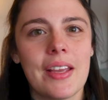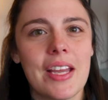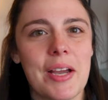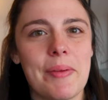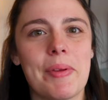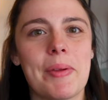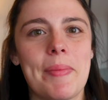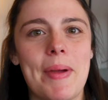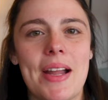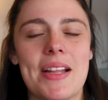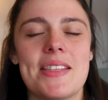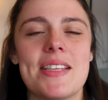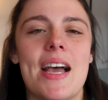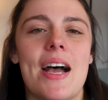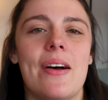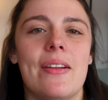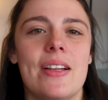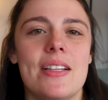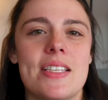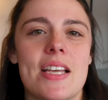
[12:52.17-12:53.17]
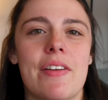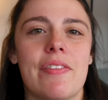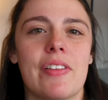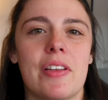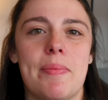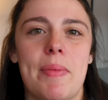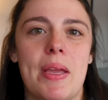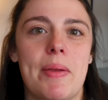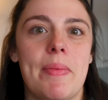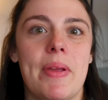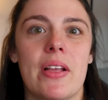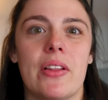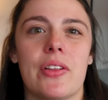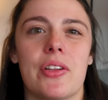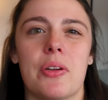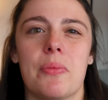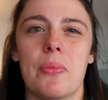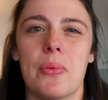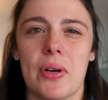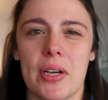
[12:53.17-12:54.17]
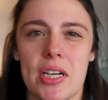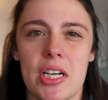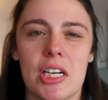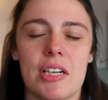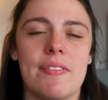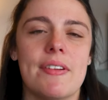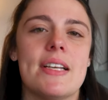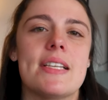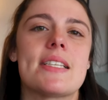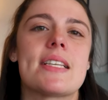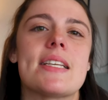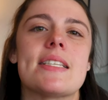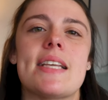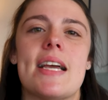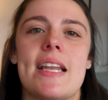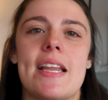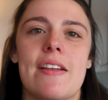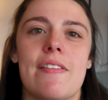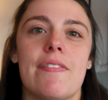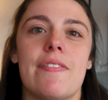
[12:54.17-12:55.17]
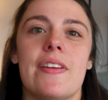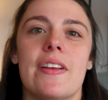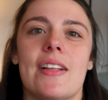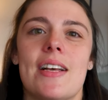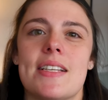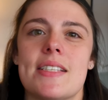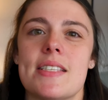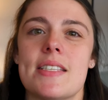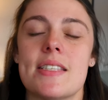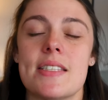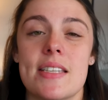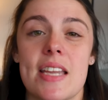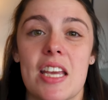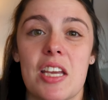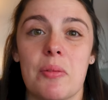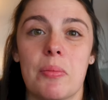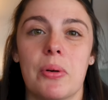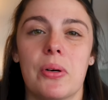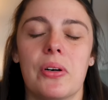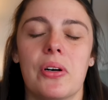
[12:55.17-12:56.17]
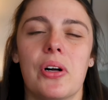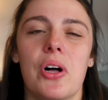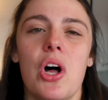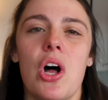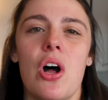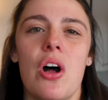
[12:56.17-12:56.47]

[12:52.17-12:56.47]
Coming back down, it definitely made me a little more nervous because I didn't feel as stable.